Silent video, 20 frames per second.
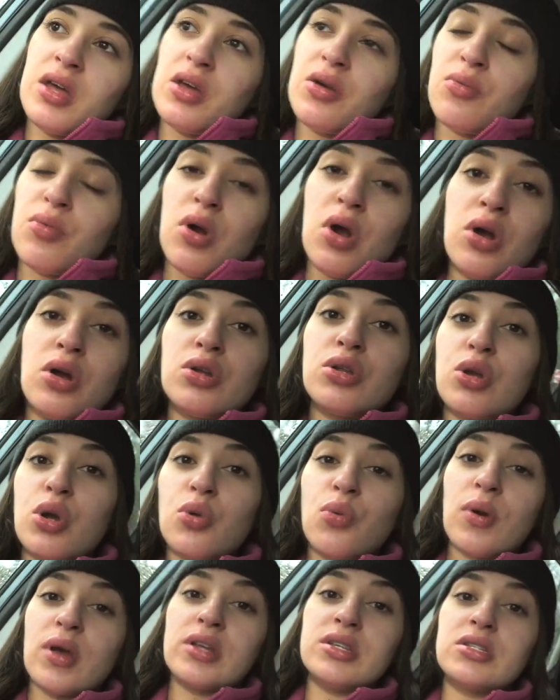We're on
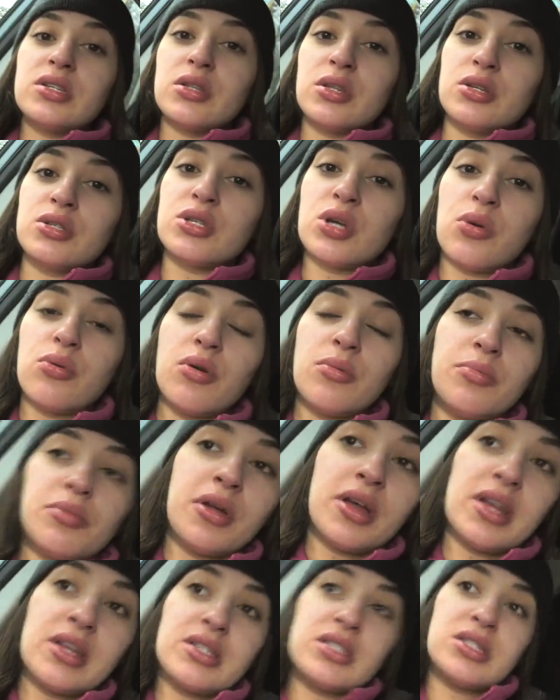our way to the towing
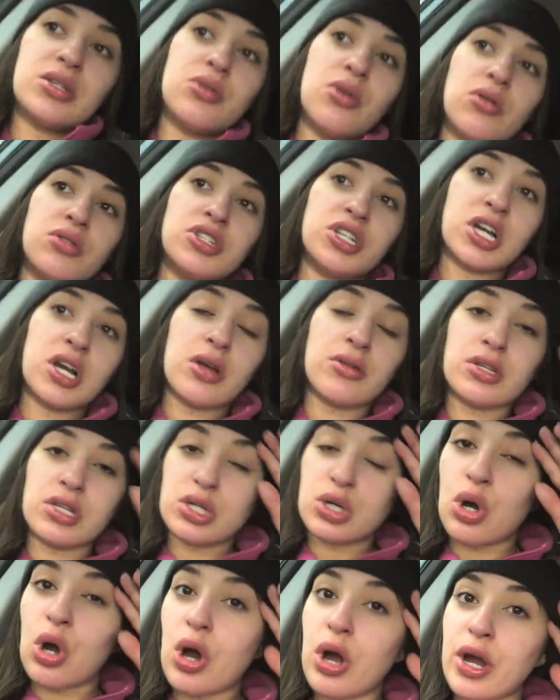place to go check out the
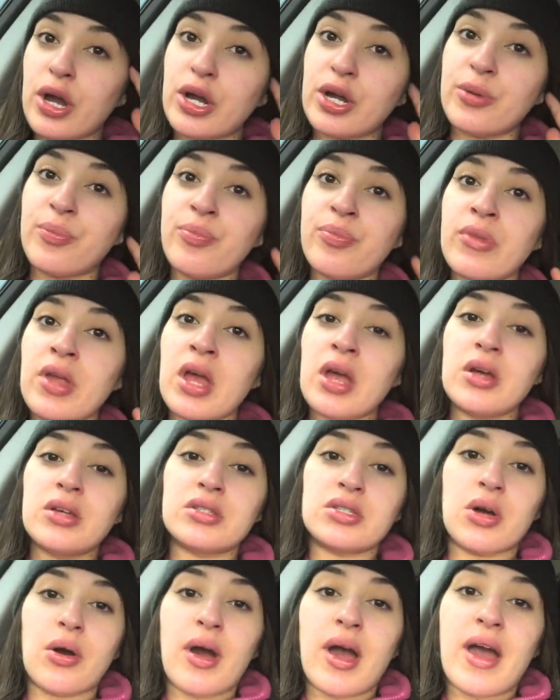car.
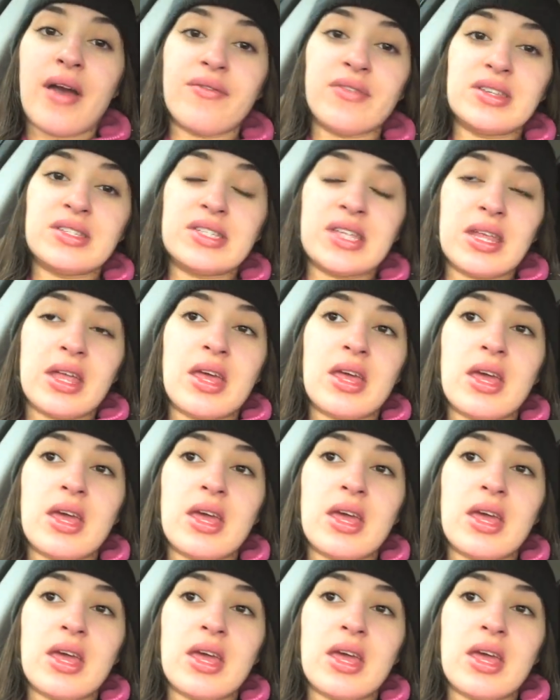So I haven't seen it